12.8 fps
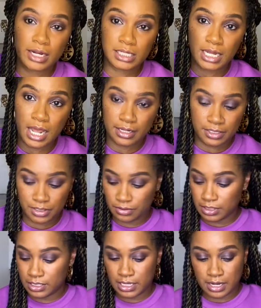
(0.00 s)
stock too.
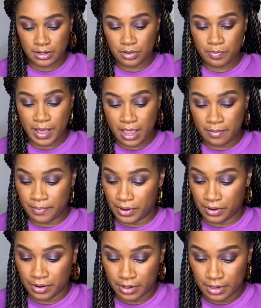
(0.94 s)
This ain't no
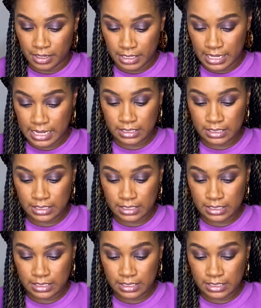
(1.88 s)
paper. That's